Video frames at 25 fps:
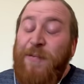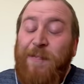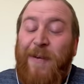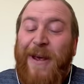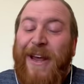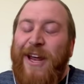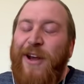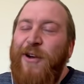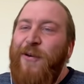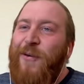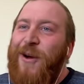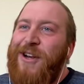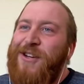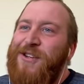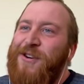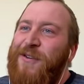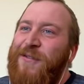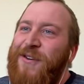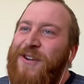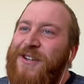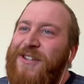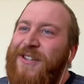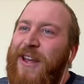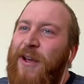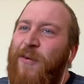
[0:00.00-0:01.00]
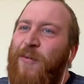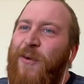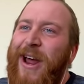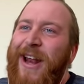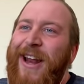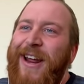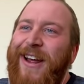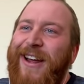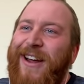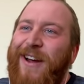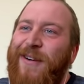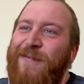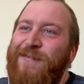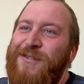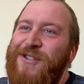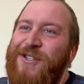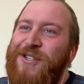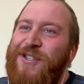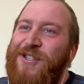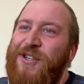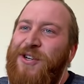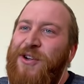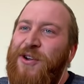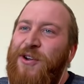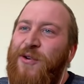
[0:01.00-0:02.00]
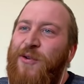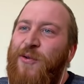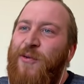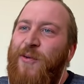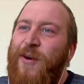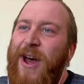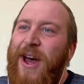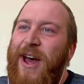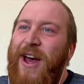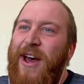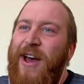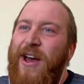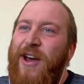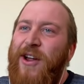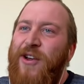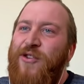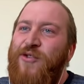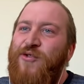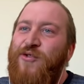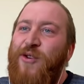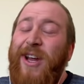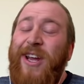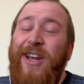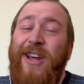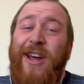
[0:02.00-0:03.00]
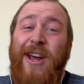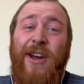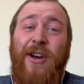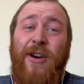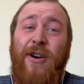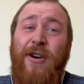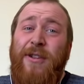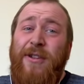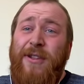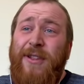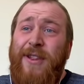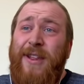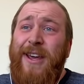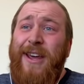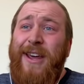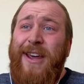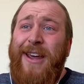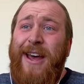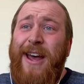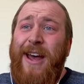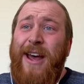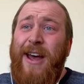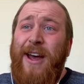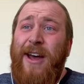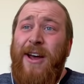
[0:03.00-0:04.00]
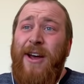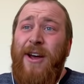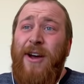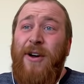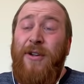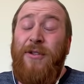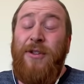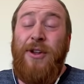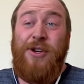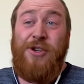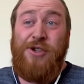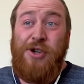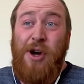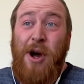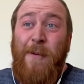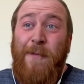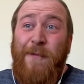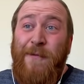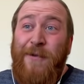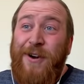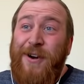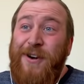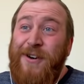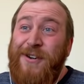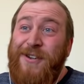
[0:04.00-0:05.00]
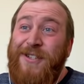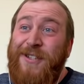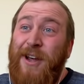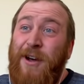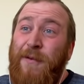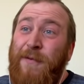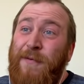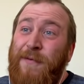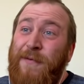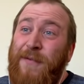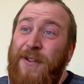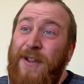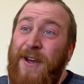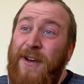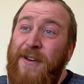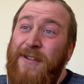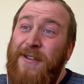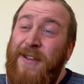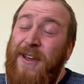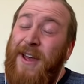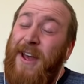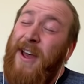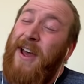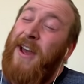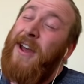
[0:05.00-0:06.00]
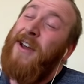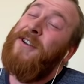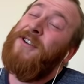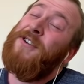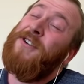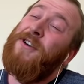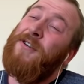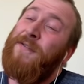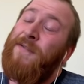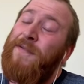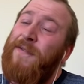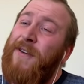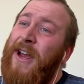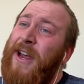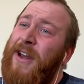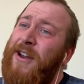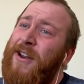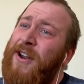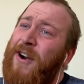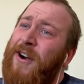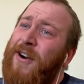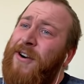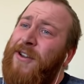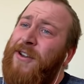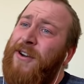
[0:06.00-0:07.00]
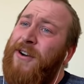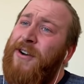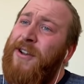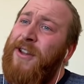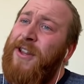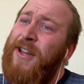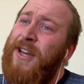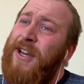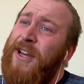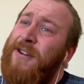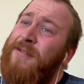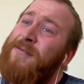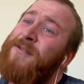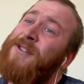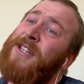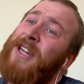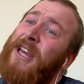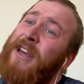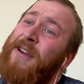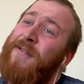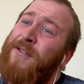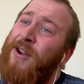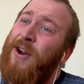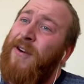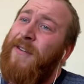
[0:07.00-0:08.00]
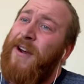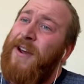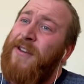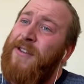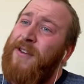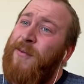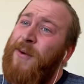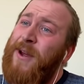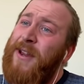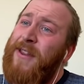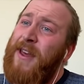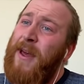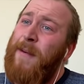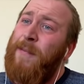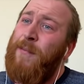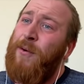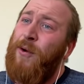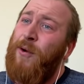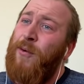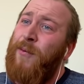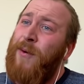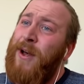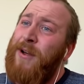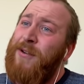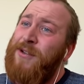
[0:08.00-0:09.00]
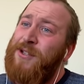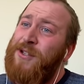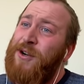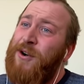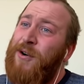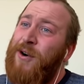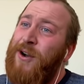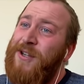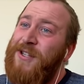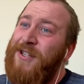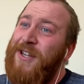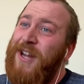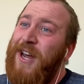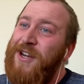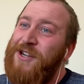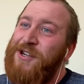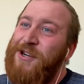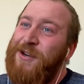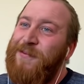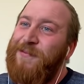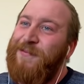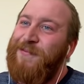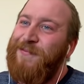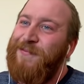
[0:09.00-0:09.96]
Speaking of which, obviously, when it comes to drinking on the job for yourself, do you find, Arthur, that Steve sort of has a wee tipple whilst you're on stage?